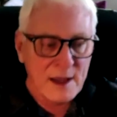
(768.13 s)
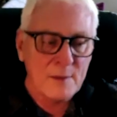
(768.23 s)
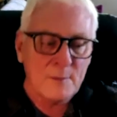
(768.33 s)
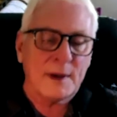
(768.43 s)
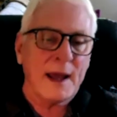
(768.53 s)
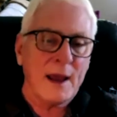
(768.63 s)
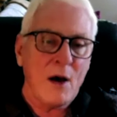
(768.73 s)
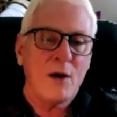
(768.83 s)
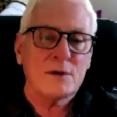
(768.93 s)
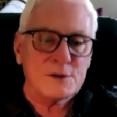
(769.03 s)
But I
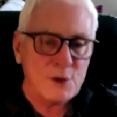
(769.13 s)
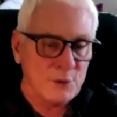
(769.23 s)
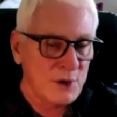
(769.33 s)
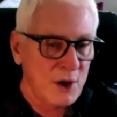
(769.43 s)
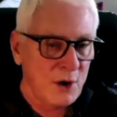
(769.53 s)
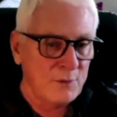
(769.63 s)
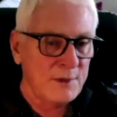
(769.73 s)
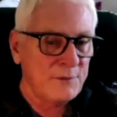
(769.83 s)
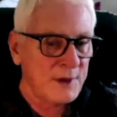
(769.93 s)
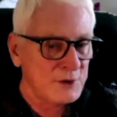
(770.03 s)
also know
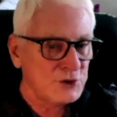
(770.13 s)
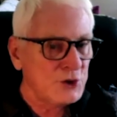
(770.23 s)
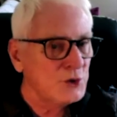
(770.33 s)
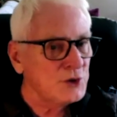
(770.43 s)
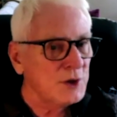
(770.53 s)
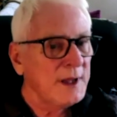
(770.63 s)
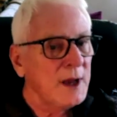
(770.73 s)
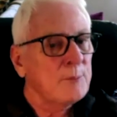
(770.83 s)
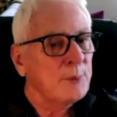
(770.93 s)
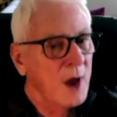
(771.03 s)
that there's usually
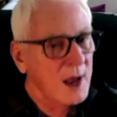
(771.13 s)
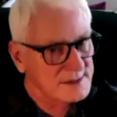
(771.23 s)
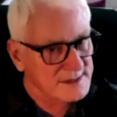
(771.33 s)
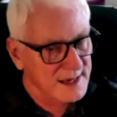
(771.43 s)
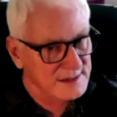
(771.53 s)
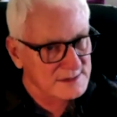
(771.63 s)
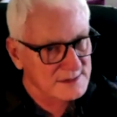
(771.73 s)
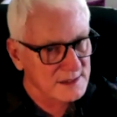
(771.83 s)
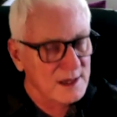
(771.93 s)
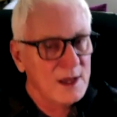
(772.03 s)
a
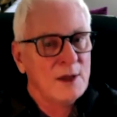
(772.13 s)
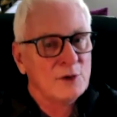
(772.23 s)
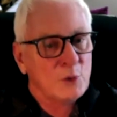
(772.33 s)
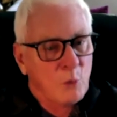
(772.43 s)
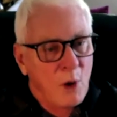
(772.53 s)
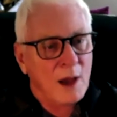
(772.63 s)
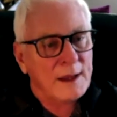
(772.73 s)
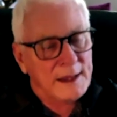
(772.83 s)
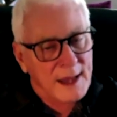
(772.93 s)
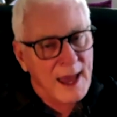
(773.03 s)
process to
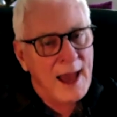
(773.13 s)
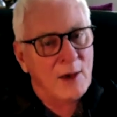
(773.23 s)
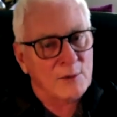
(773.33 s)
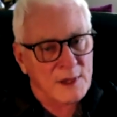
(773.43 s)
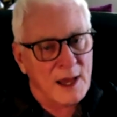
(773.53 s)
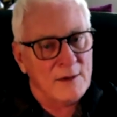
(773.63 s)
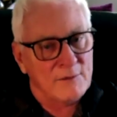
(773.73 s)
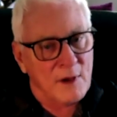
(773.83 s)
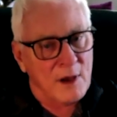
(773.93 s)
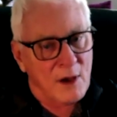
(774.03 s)
walking out
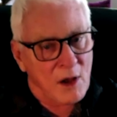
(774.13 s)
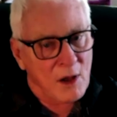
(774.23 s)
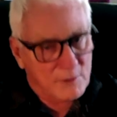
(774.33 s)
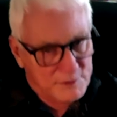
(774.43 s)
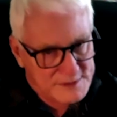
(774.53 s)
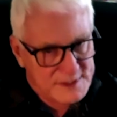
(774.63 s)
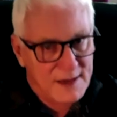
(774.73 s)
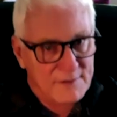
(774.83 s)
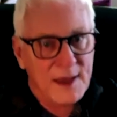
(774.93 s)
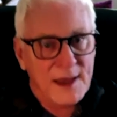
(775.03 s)
of all the
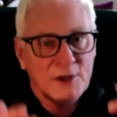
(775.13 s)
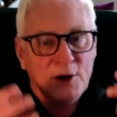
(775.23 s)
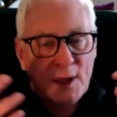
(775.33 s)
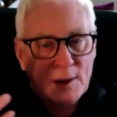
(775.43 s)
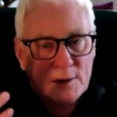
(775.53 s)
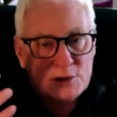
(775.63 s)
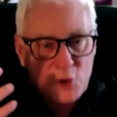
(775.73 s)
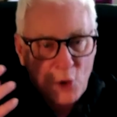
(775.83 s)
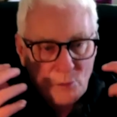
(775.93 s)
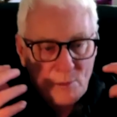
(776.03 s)
stuff. You know,
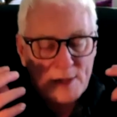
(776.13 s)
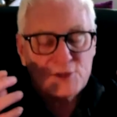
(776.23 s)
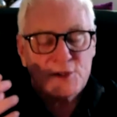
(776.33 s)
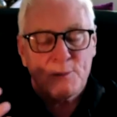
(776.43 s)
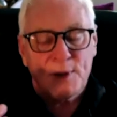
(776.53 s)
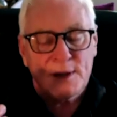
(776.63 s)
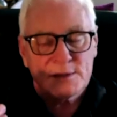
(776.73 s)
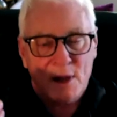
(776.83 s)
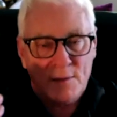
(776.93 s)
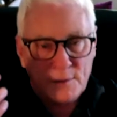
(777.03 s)
so much
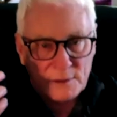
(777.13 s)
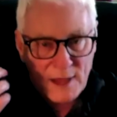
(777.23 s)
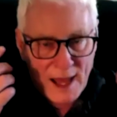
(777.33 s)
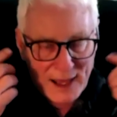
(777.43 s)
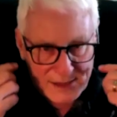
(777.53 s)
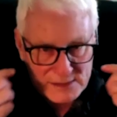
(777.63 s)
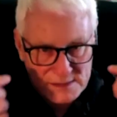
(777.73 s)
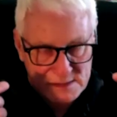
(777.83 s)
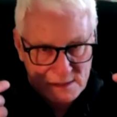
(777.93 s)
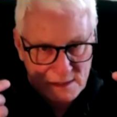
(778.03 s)
depends on the lies.